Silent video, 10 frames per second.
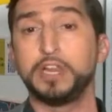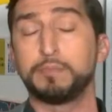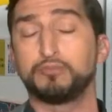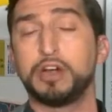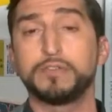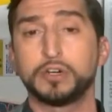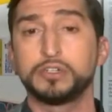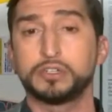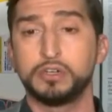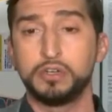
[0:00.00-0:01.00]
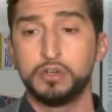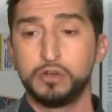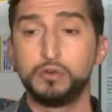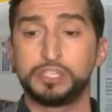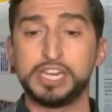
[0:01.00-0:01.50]
Rivers,
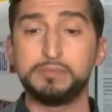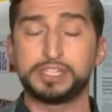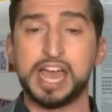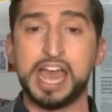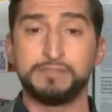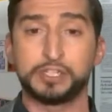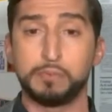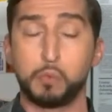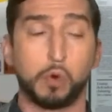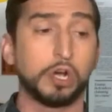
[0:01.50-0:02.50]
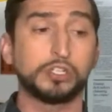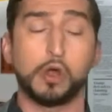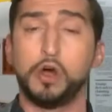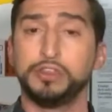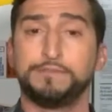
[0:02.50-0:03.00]
who seems to have some worse
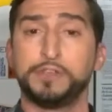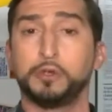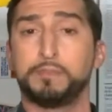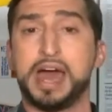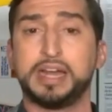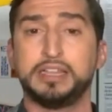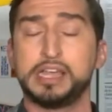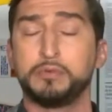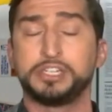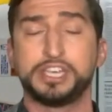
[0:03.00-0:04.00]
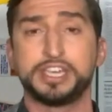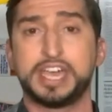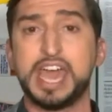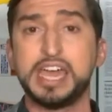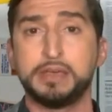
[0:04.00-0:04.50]
on-the-field body language than
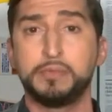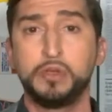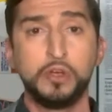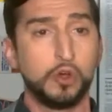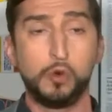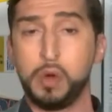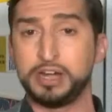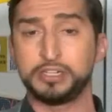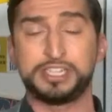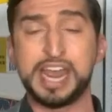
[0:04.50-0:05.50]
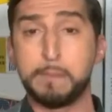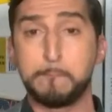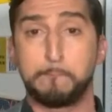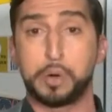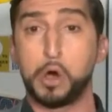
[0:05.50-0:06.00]
Cam, who wears damn
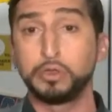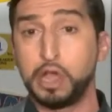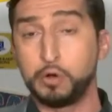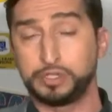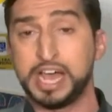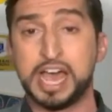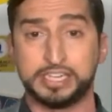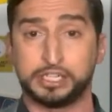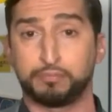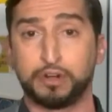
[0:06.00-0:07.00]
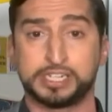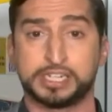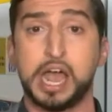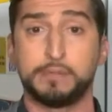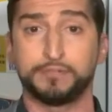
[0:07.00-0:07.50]
bolo ties to press
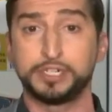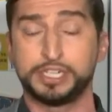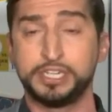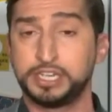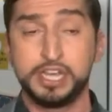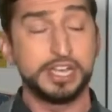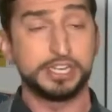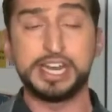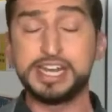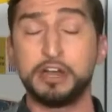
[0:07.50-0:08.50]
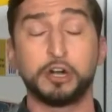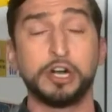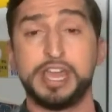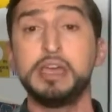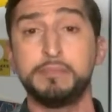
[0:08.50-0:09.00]
conferences, didn't hurt him